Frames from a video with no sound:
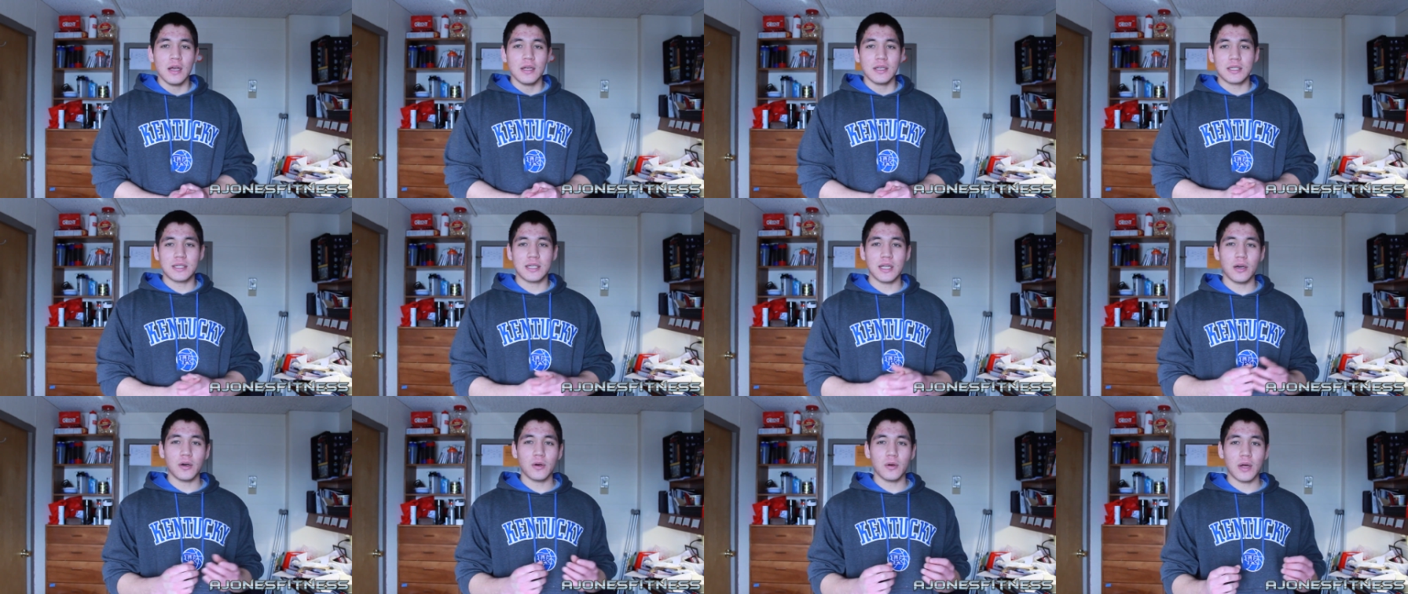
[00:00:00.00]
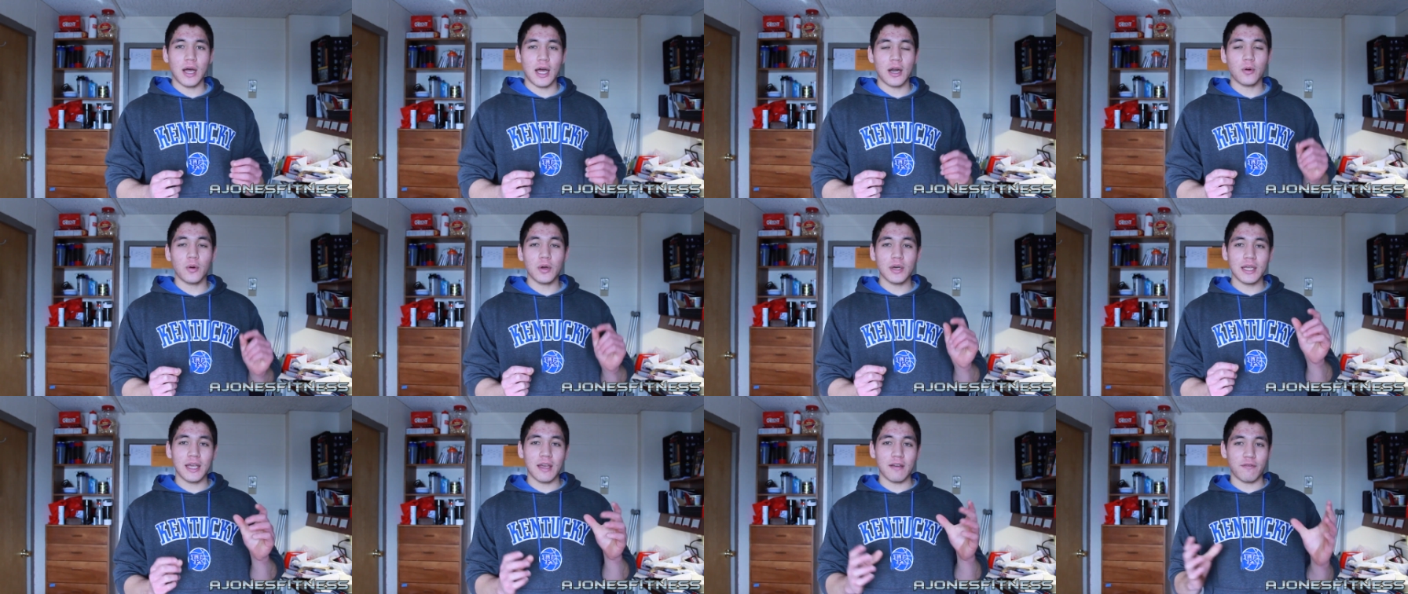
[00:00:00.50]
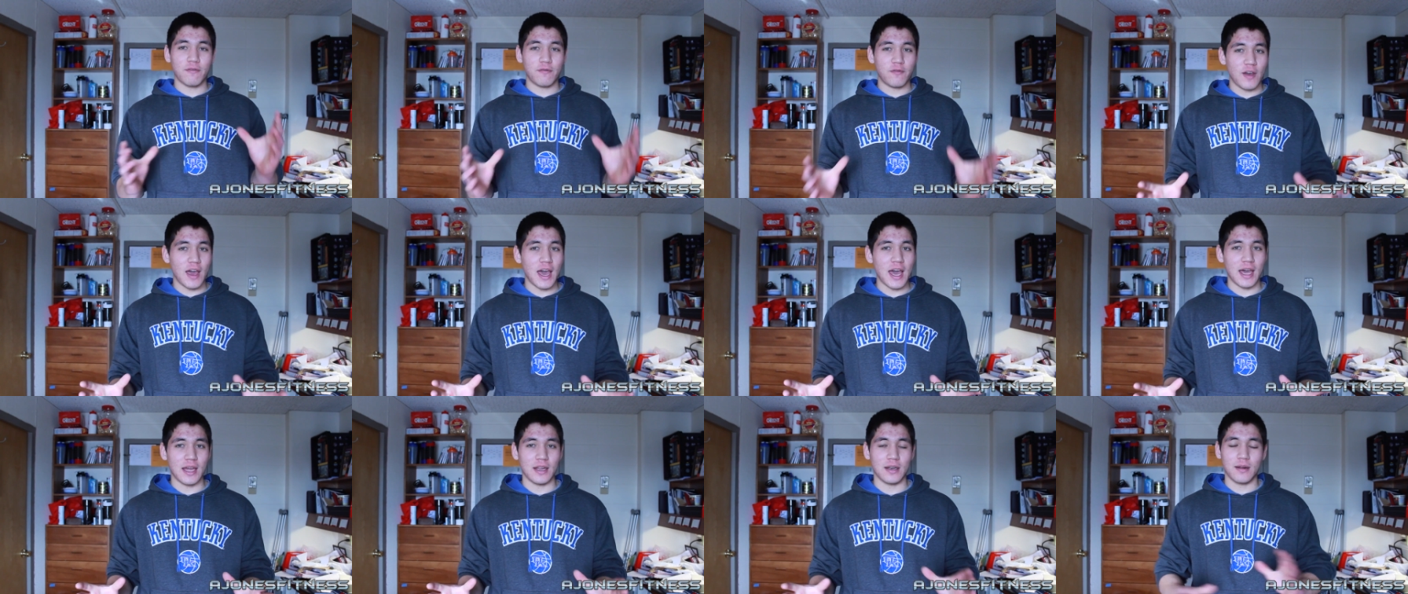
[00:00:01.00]
Still, I don't want to get
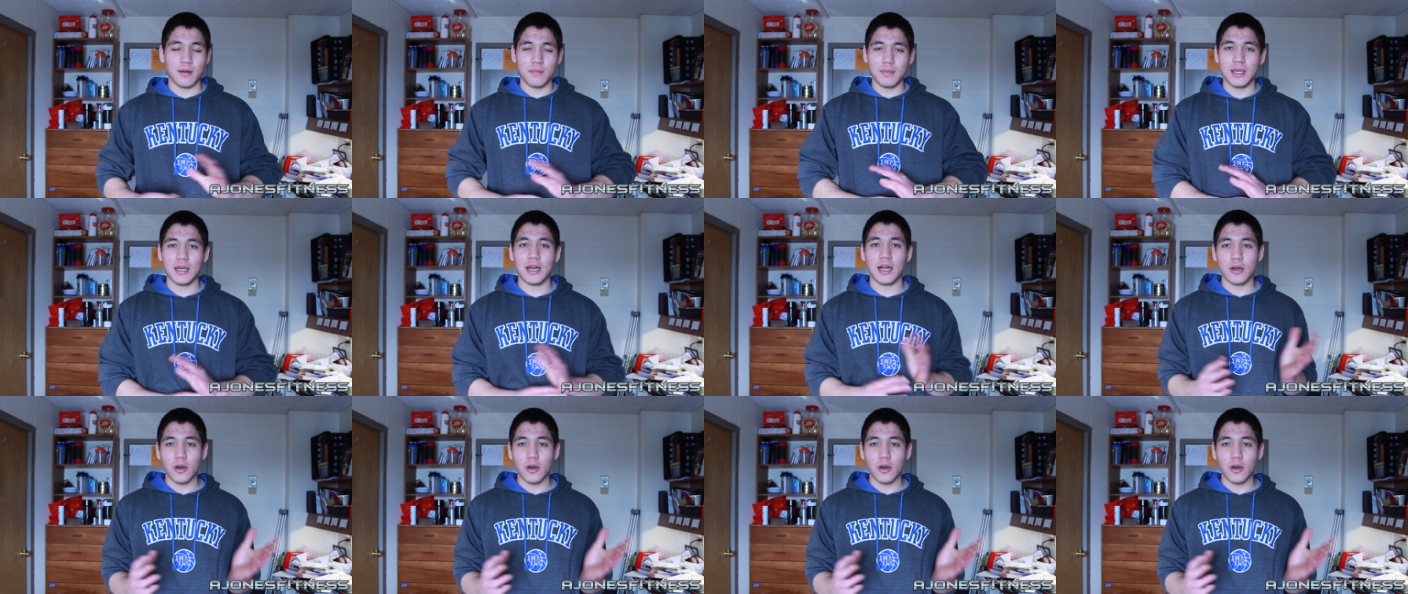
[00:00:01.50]
fat. I mean,